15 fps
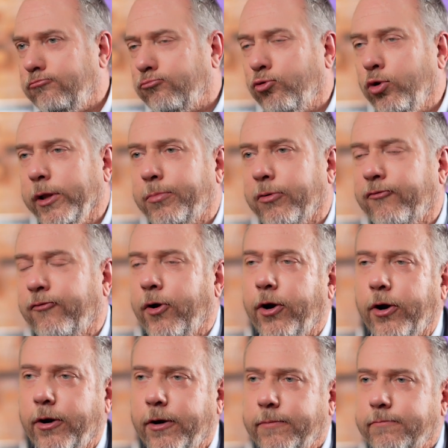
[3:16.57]
really
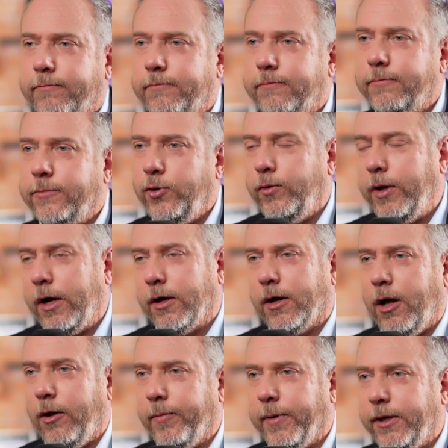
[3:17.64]
prefer you not
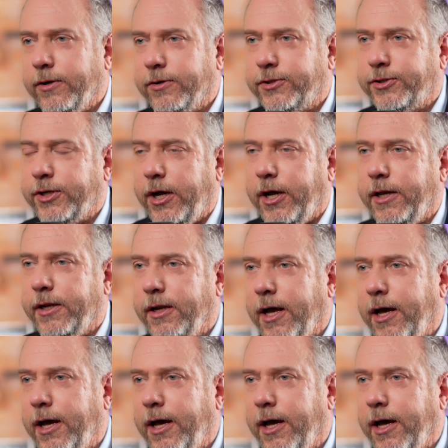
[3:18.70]
call me your son.